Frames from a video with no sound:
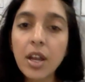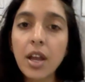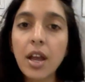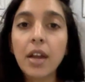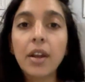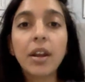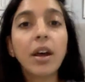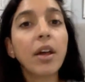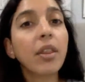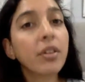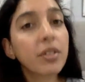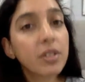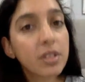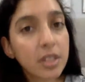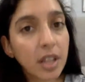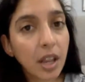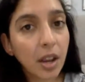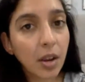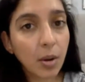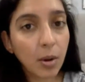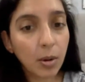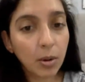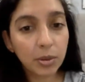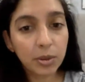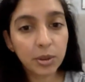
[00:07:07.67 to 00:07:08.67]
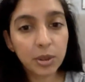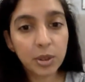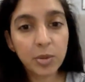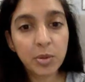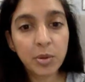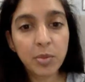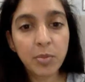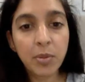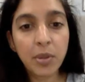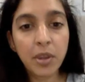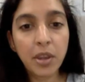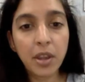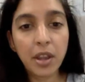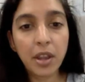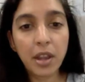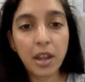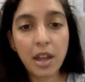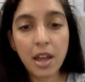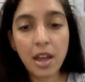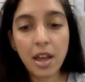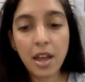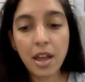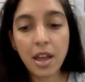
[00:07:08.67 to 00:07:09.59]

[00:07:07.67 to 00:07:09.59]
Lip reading: and other stakeholders would be